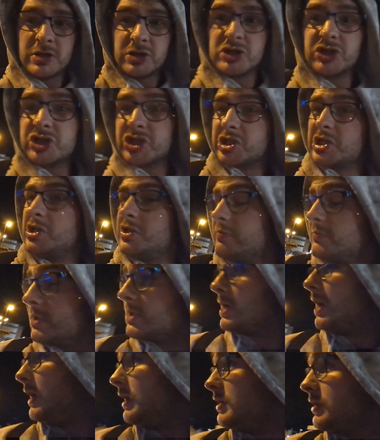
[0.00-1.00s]
Excuse me,
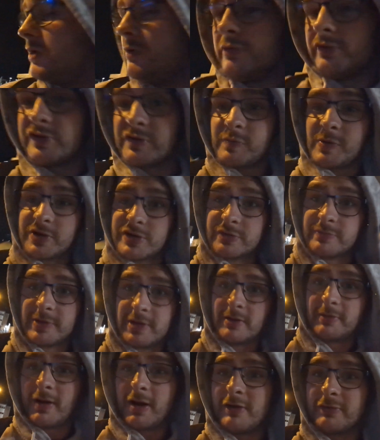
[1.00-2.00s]
car. No one's supposed to
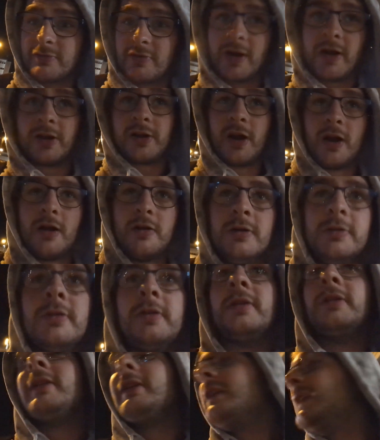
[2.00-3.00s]
be around right now.
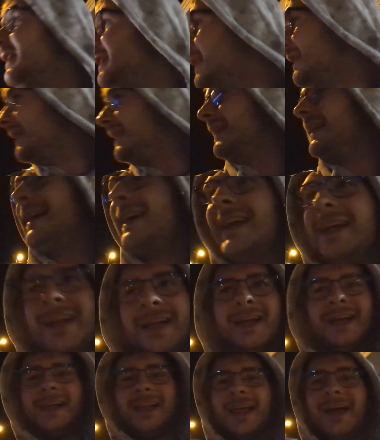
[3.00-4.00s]

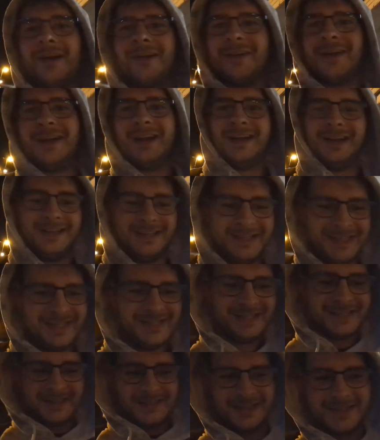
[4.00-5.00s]
Oh,
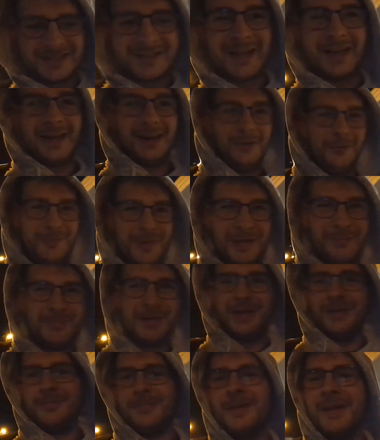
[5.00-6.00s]
yeah. Get a little beep
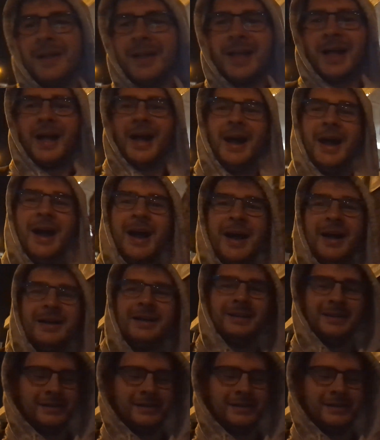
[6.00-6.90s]
beep. Uh,